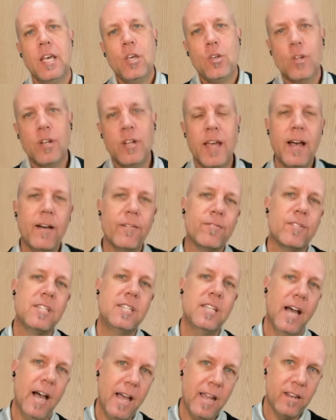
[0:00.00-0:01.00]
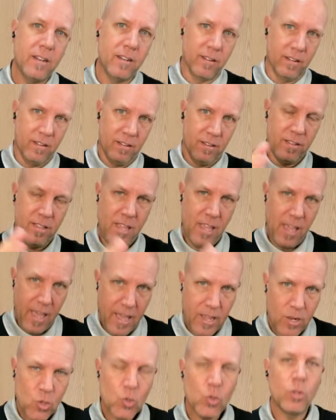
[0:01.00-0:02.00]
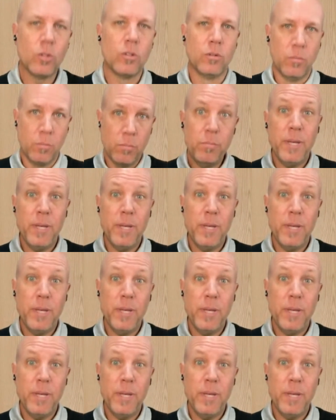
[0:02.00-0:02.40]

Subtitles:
you've now done the actual